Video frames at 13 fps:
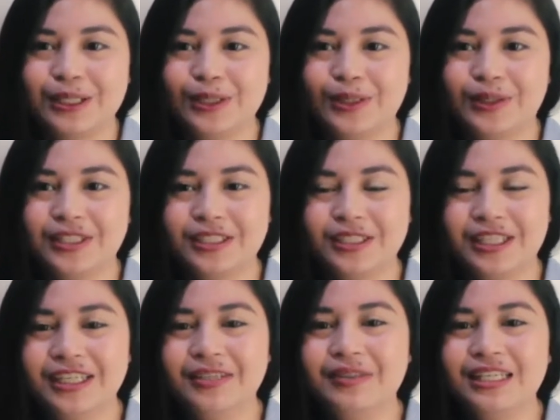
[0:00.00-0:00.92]
So I
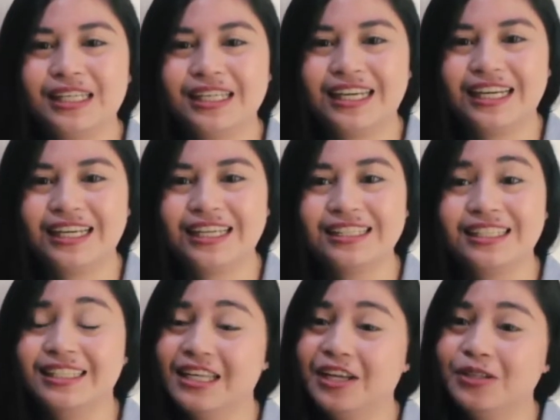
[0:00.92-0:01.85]
started with a client, and
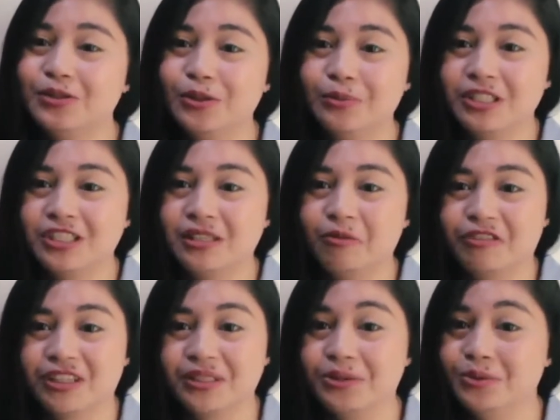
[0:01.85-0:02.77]
thank you so much, Tim, for
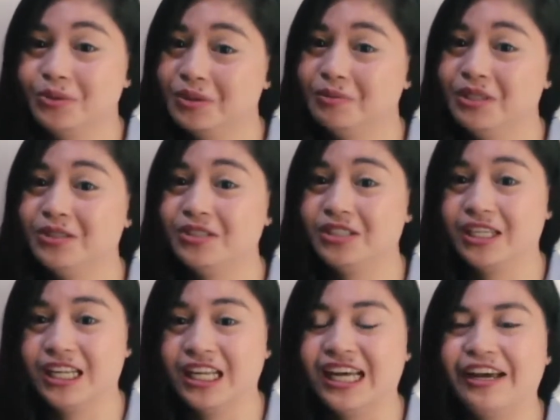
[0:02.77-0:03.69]
introducing me to Sun
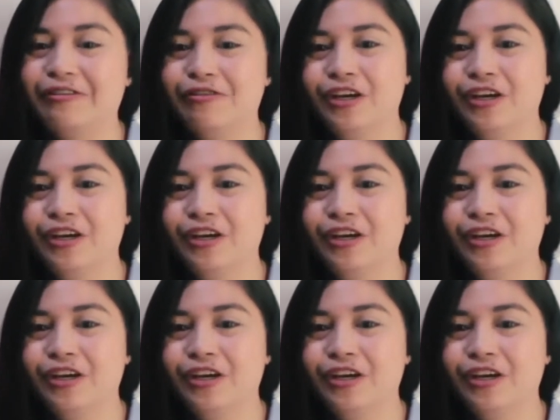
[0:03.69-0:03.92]
Life.